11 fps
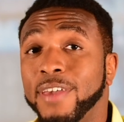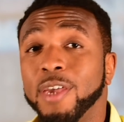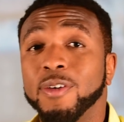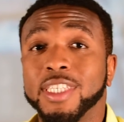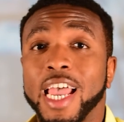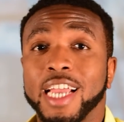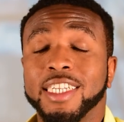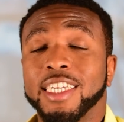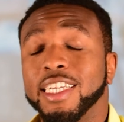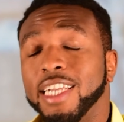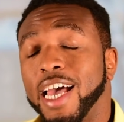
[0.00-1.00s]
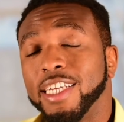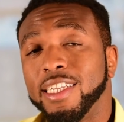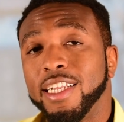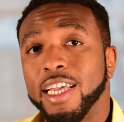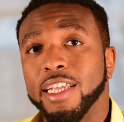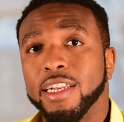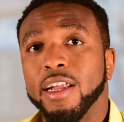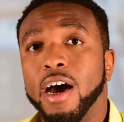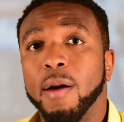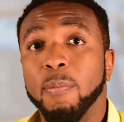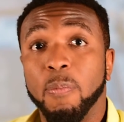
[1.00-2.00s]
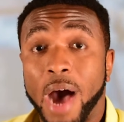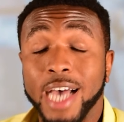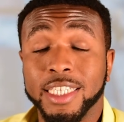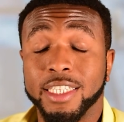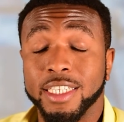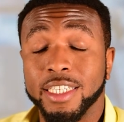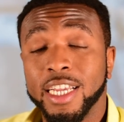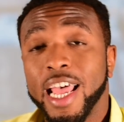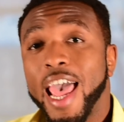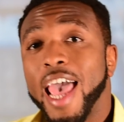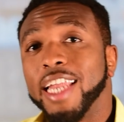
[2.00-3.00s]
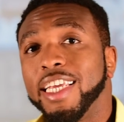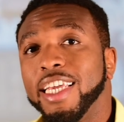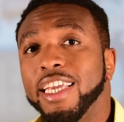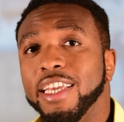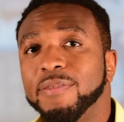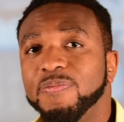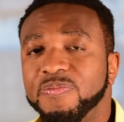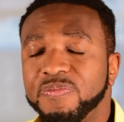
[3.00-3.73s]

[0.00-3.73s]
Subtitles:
he was actually in Boston, and he